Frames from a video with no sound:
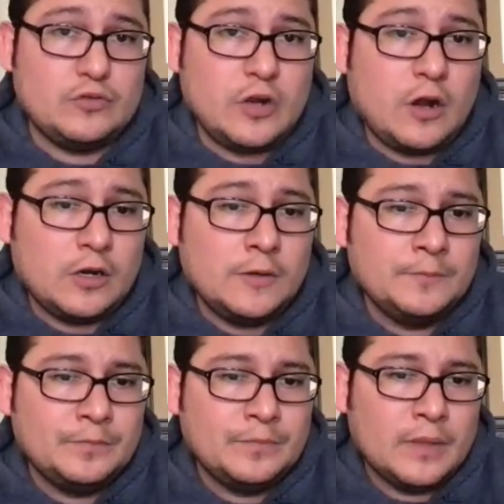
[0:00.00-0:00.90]
guarder,
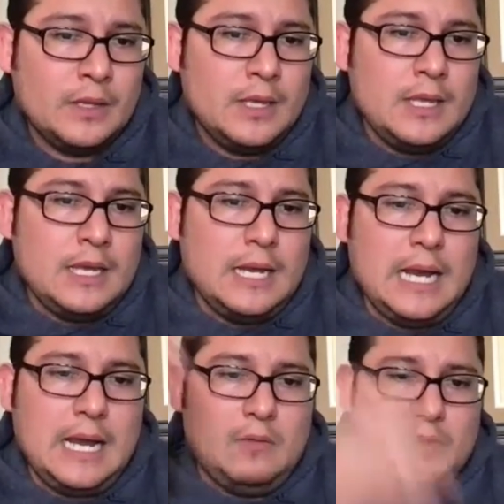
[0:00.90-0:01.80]

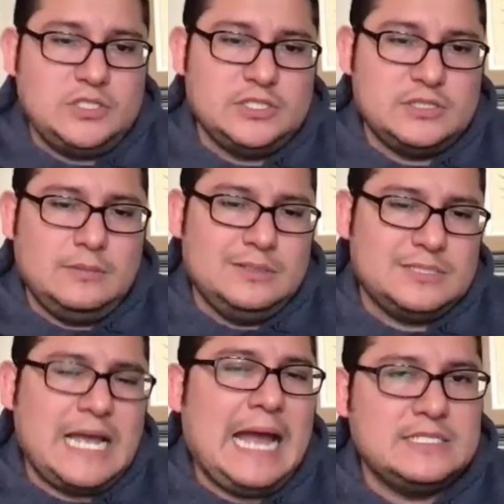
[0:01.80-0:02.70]
which is
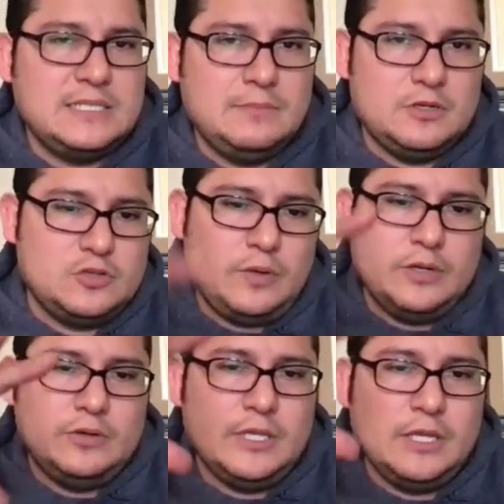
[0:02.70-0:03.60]
kind of similar to what you're
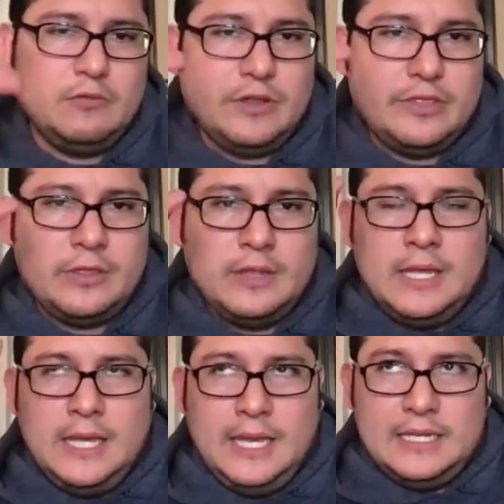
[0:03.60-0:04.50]
dealing with
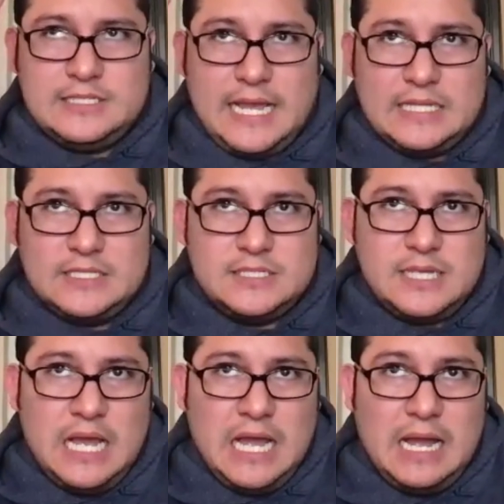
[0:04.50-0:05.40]
in a sense,
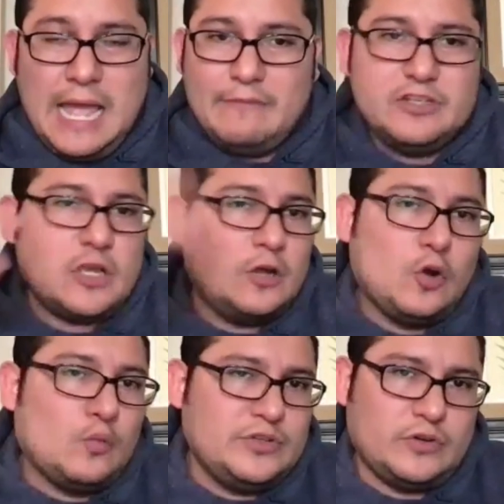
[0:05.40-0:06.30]
and we saw no
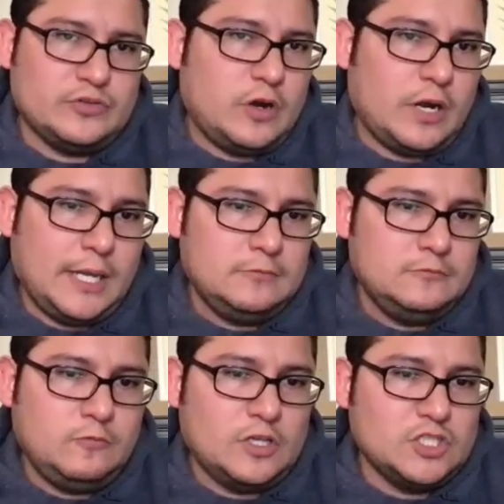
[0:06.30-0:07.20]
resource guarding
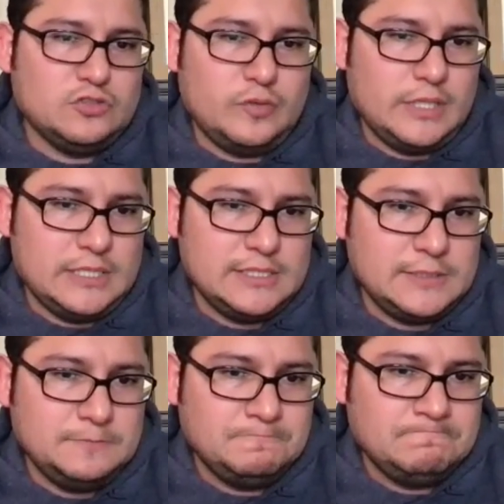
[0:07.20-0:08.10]
while she was with us,
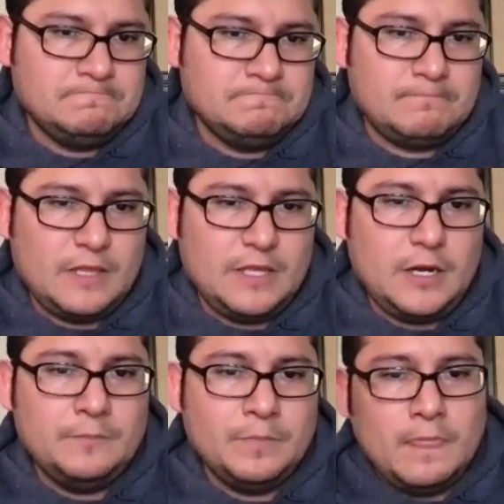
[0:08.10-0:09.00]
you
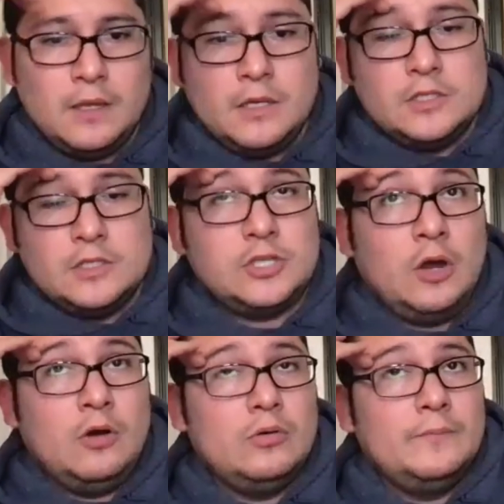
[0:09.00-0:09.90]
know.
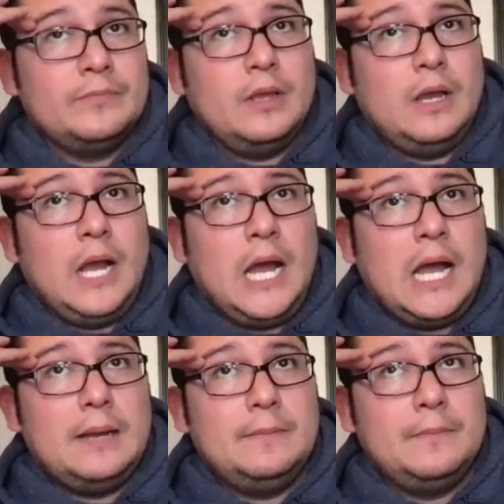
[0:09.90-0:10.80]
So
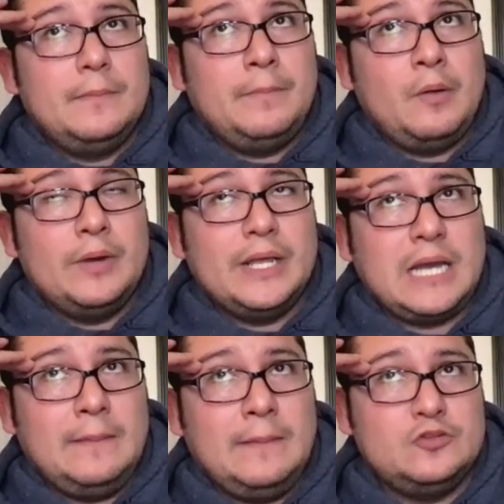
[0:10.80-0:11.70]
but when it
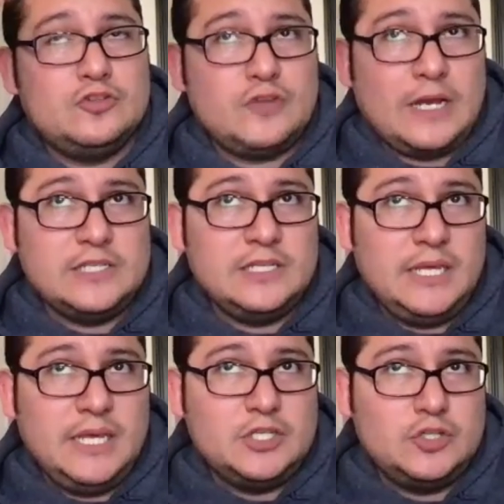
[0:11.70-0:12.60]
comes to addressing
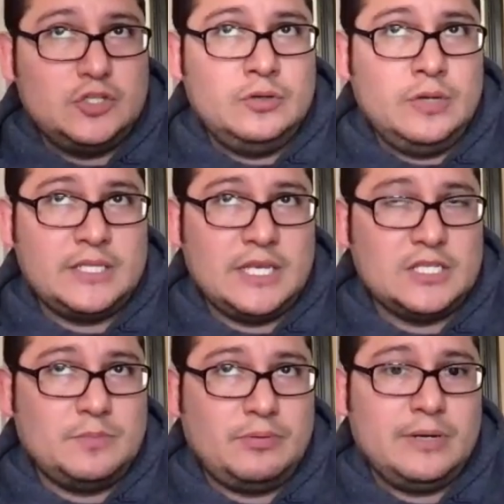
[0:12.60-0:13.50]
the issue, it's
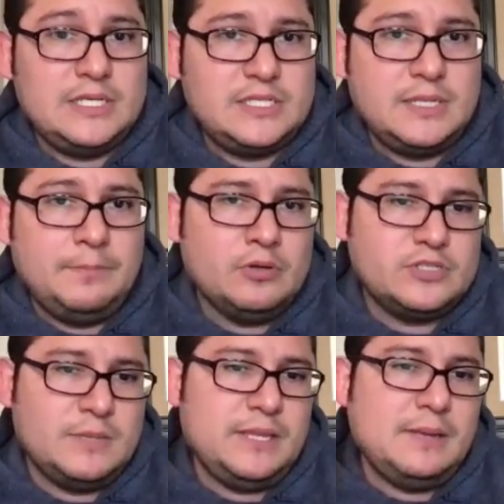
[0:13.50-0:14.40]
pretty simple. It's
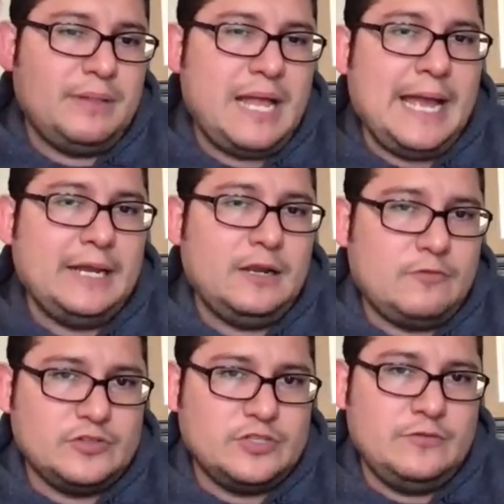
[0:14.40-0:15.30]
simply apply an
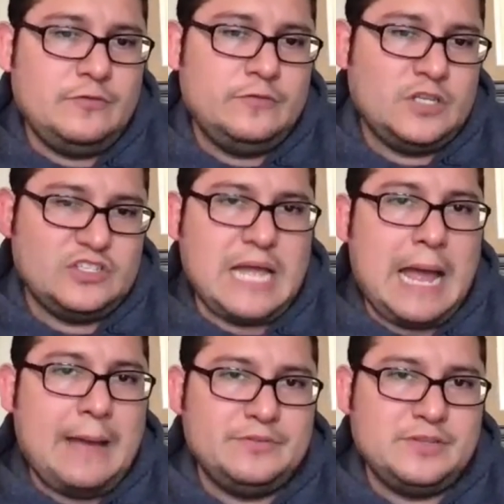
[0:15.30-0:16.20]
aversive to
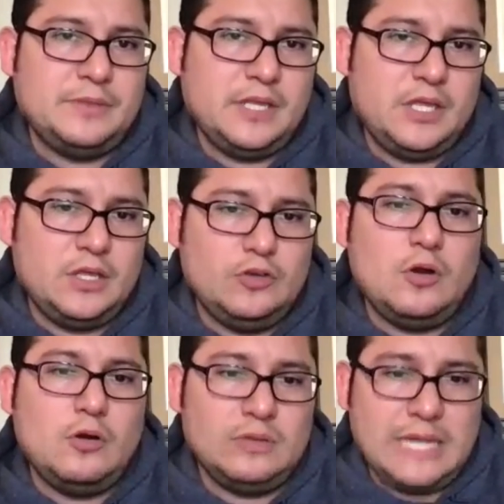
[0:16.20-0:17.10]
stop something you
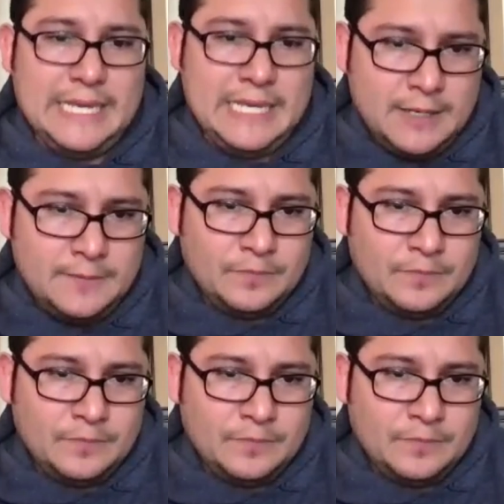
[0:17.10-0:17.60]
don't like,